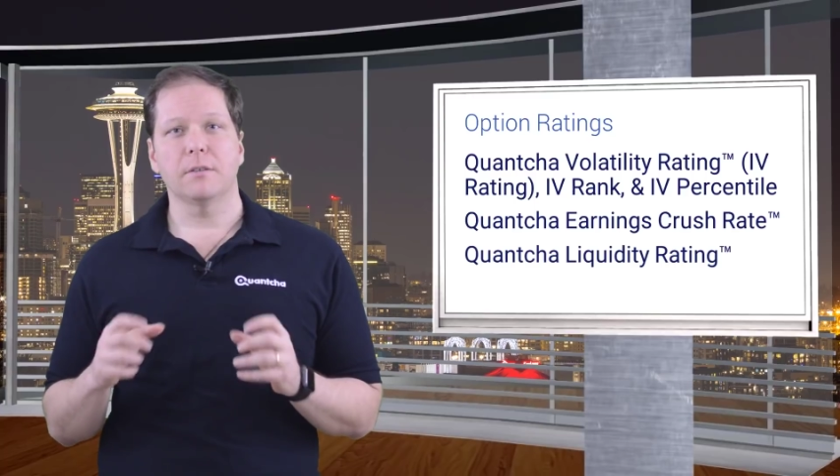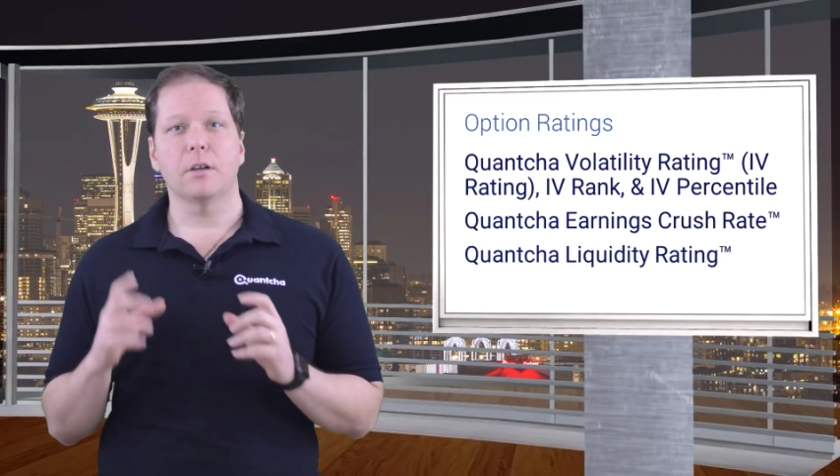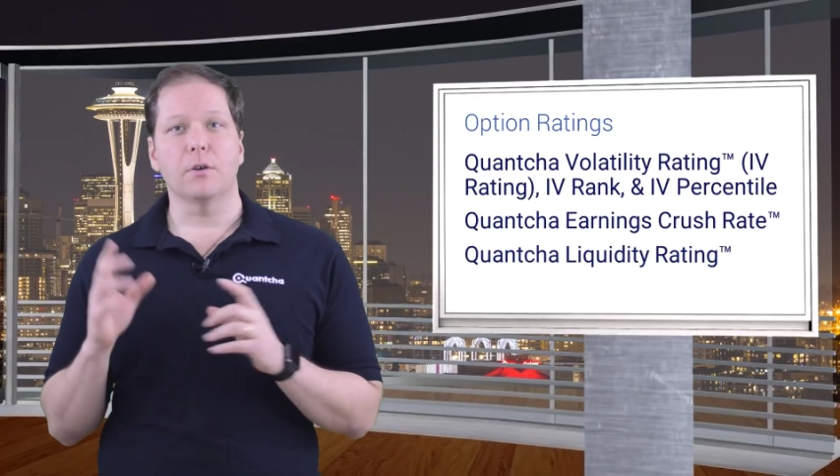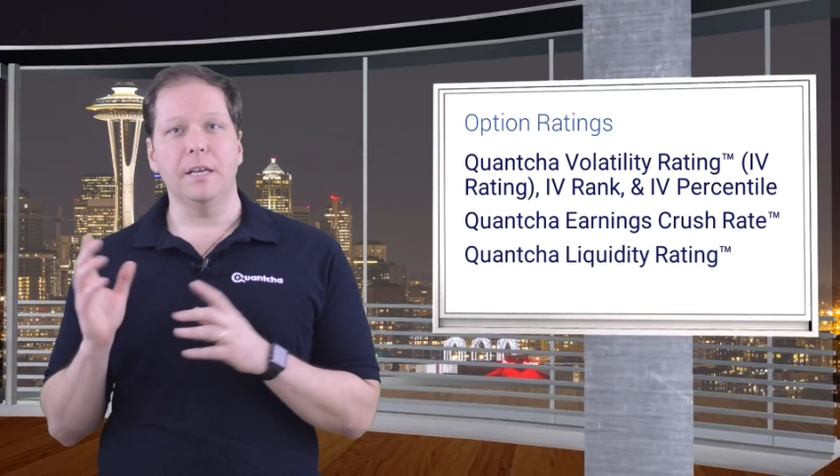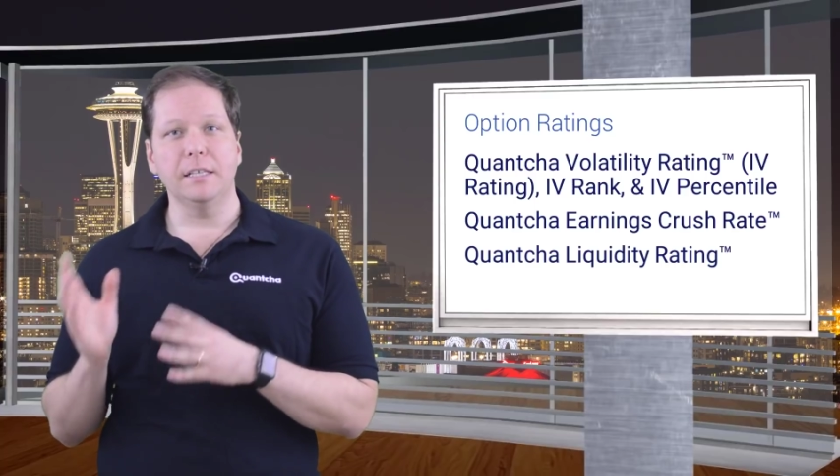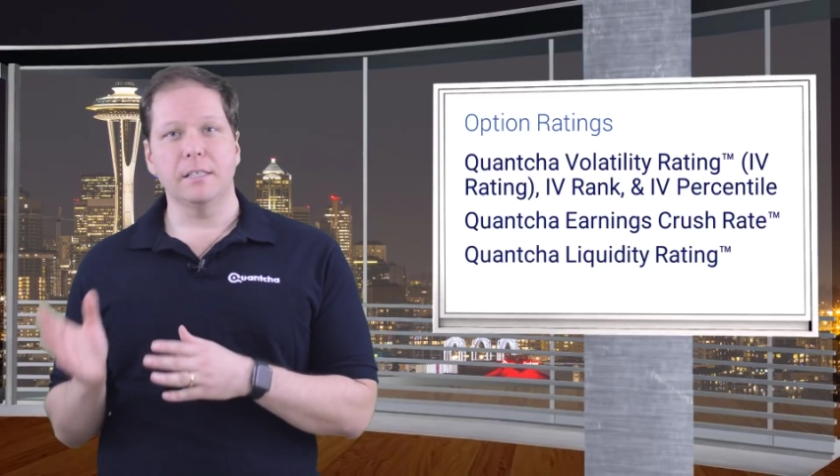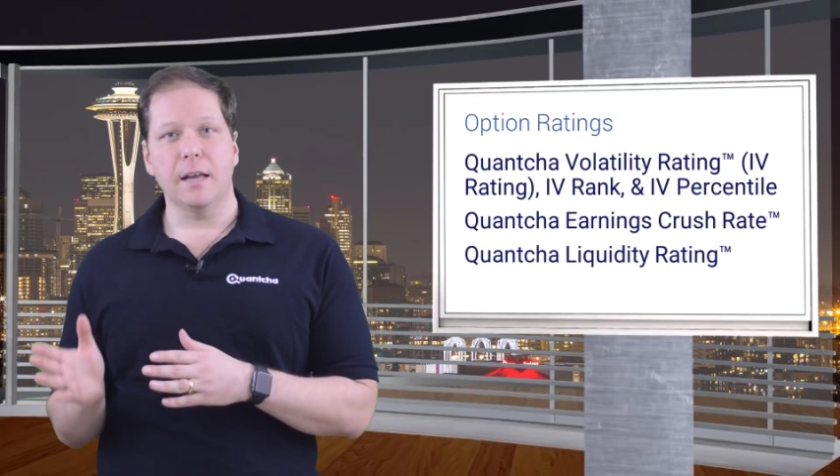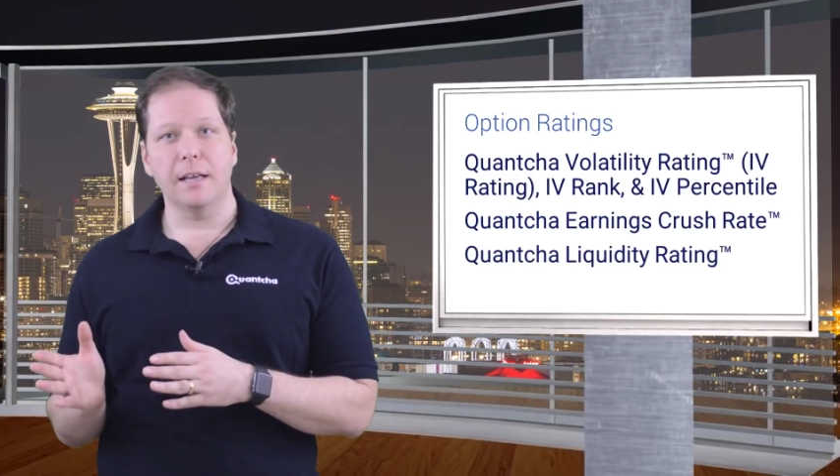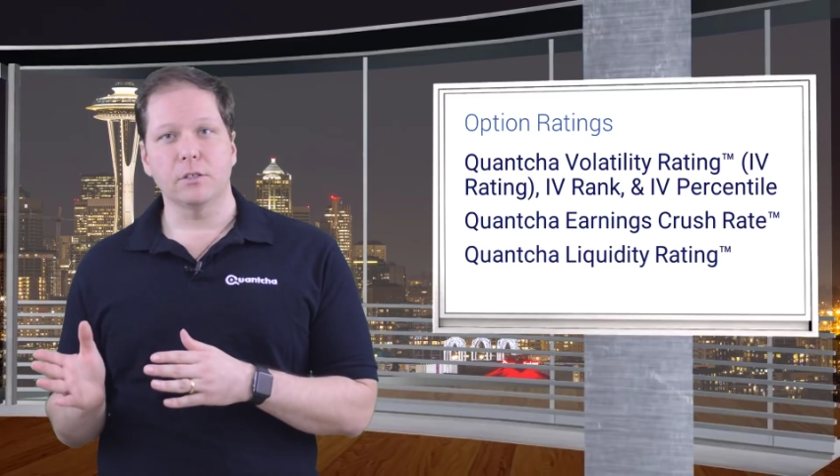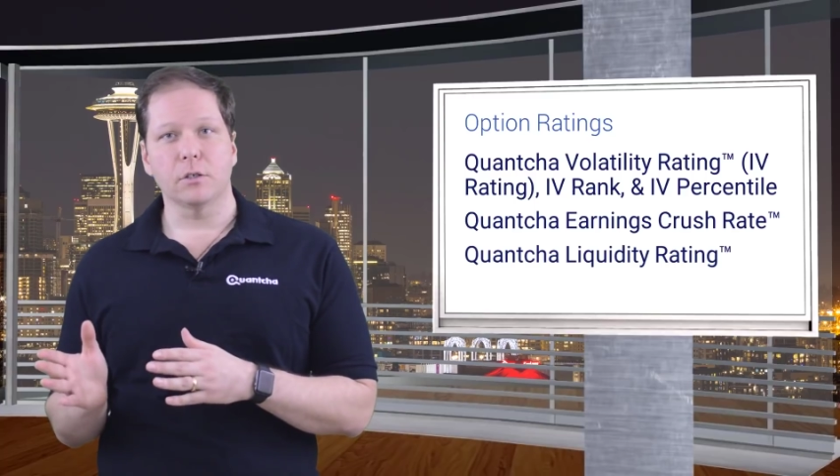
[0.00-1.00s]
that are easy
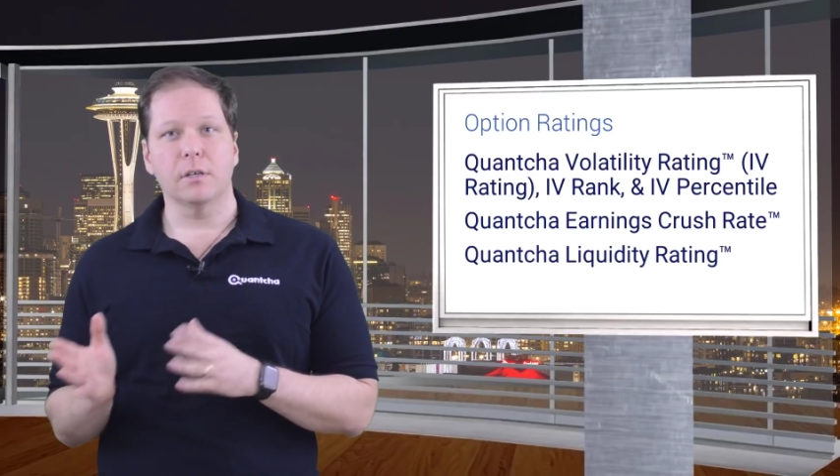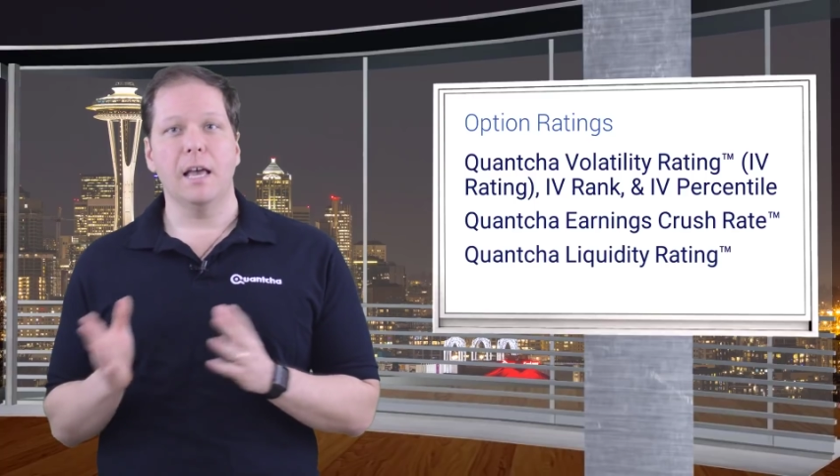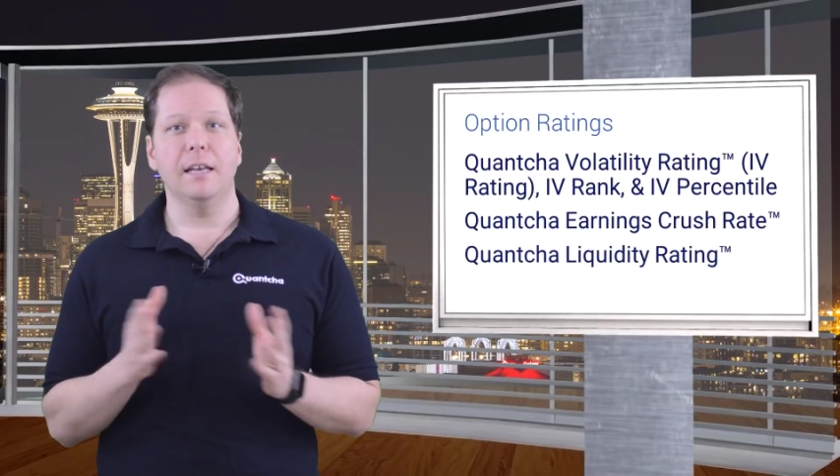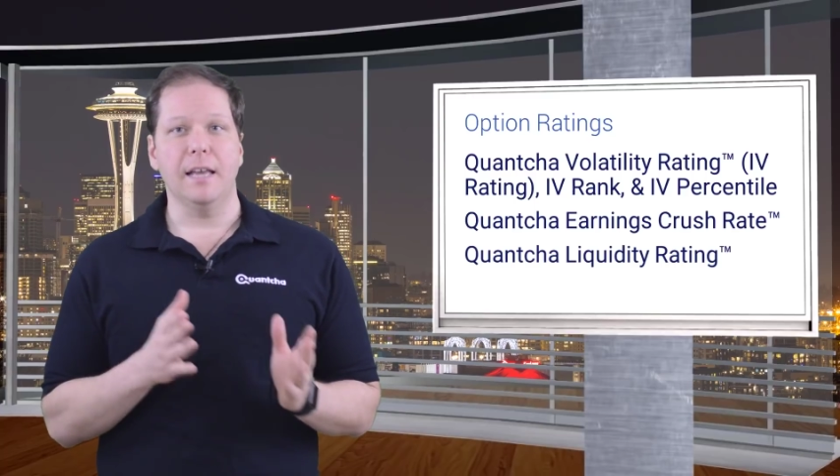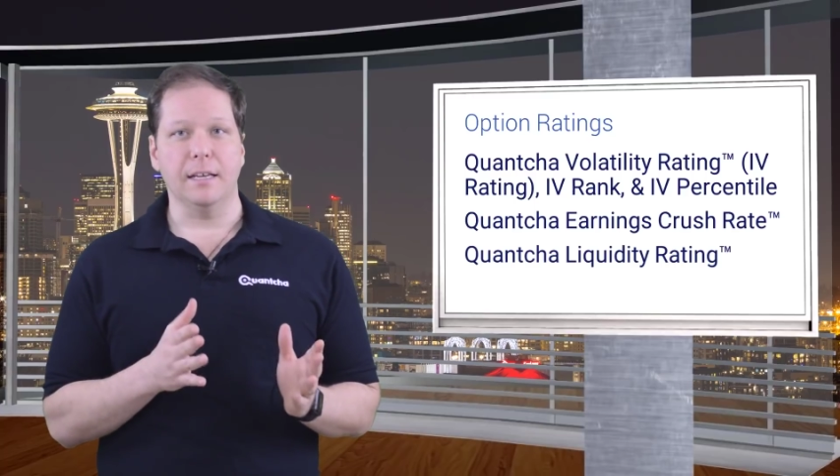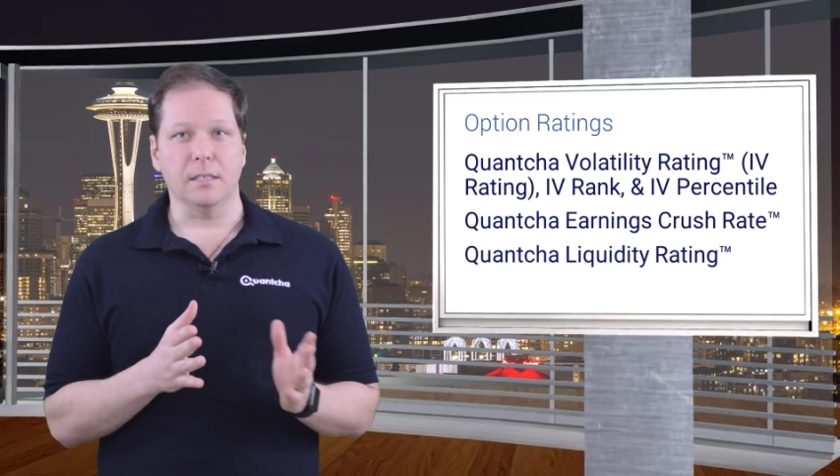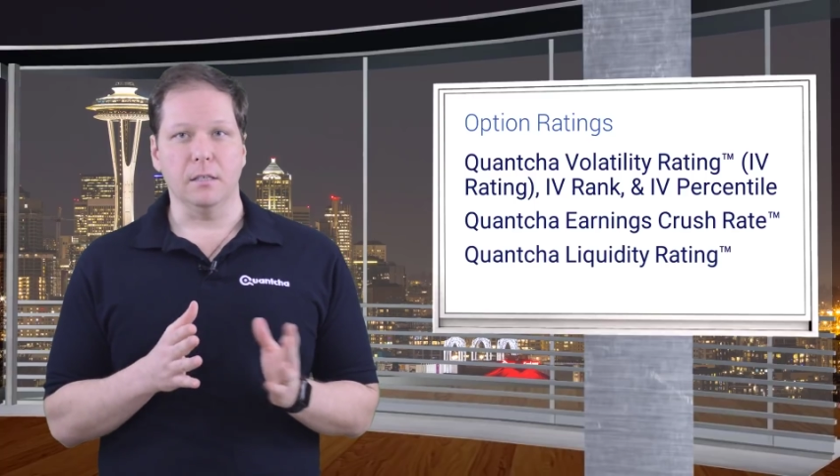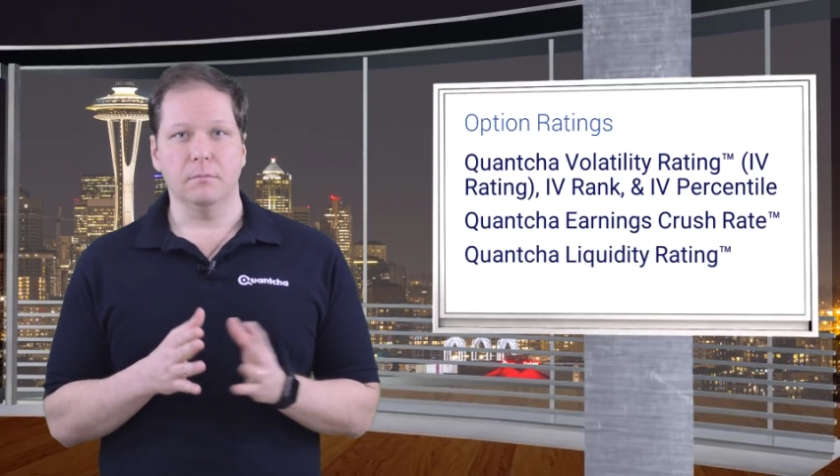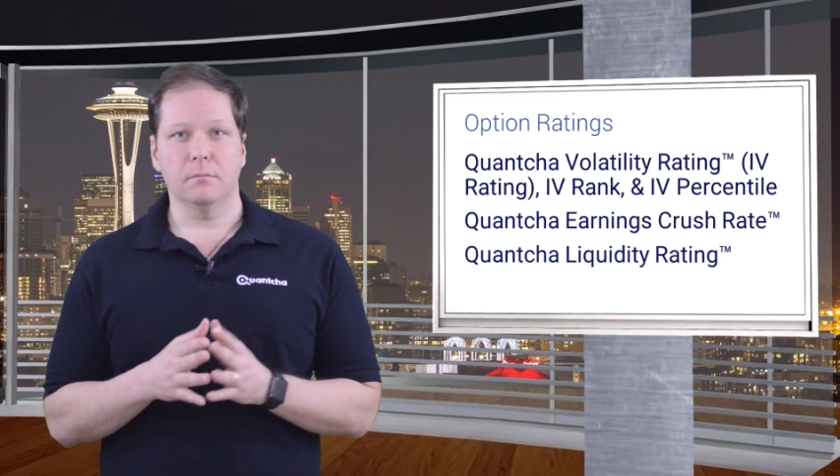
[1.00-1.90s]
to enter and exit.